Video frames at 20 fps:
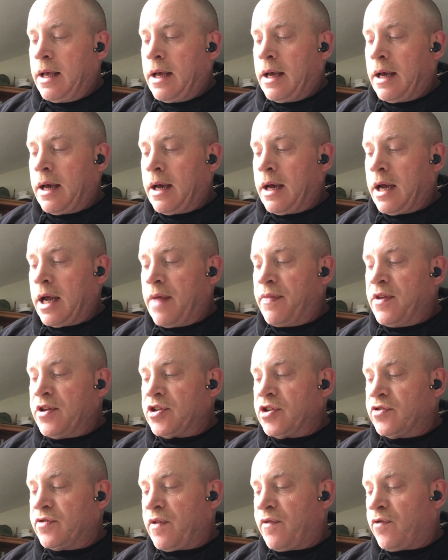Uh, and
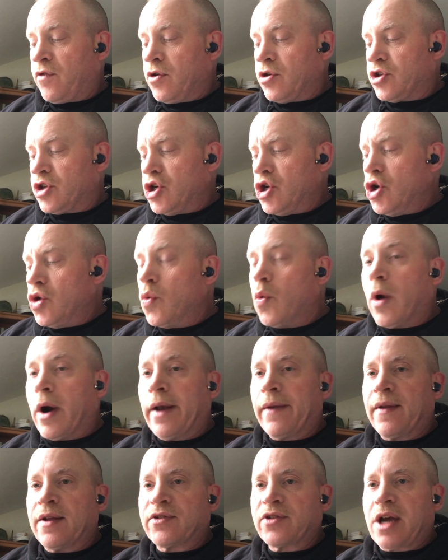this is the first new
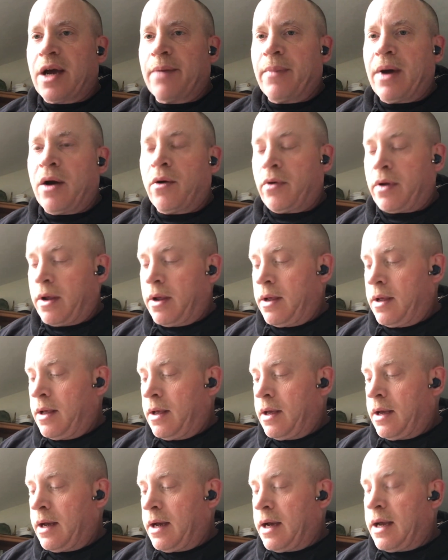one that's come out
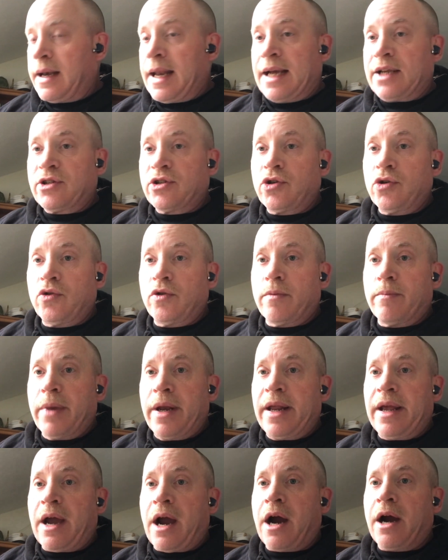uh, next to the
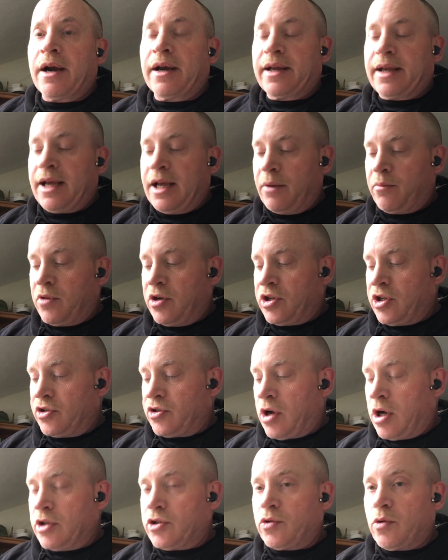MiniArt kit, which is
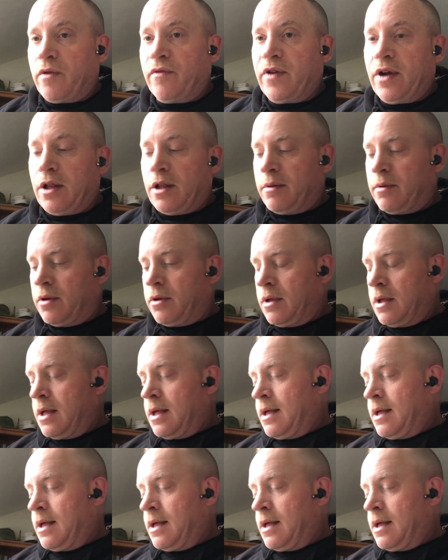also available.